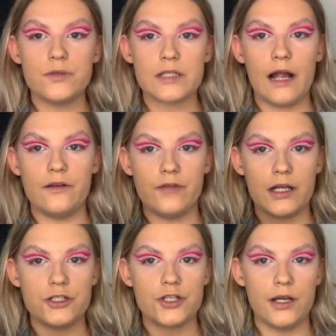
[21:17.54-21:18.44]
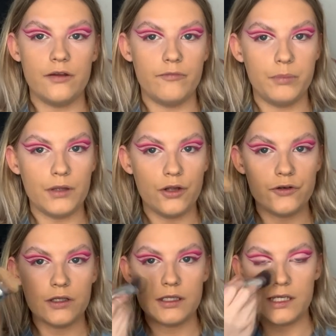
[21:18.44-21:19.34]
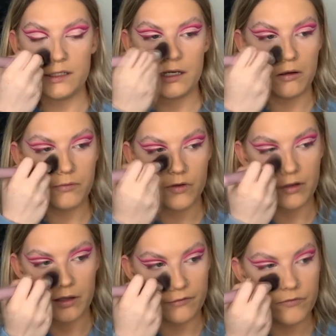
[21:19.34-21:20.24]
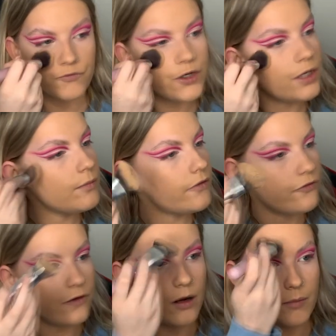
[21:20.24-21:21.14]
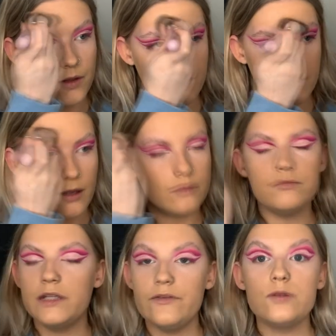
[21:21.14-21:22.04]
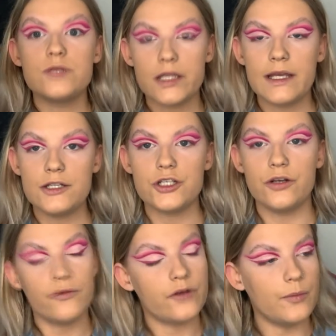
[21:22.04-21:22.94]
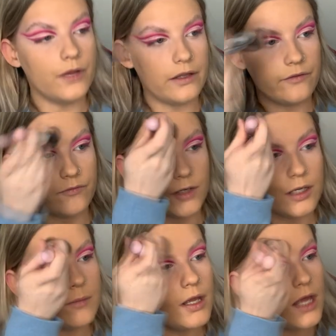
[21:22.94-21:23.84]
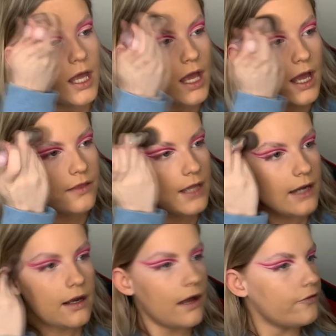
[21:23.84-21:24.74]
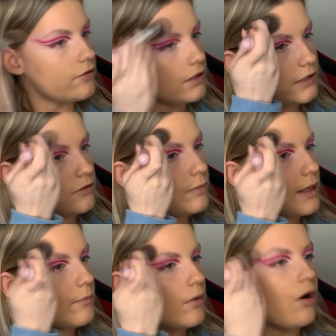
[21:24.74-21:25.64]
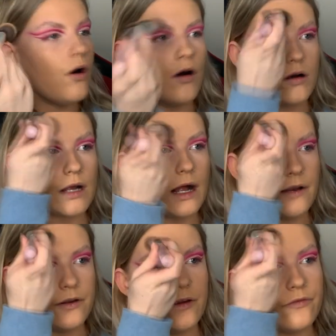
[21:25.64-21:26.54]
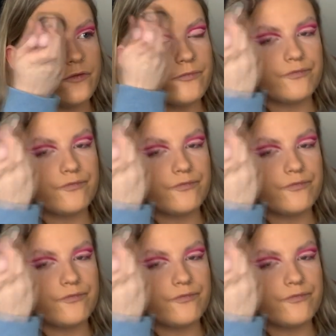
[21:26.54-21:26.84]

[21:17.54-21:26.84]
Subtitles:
there was kind of like a trail of blood leading up to the living room from leading up to the kitchen from the living room. And then after a little bit more kind of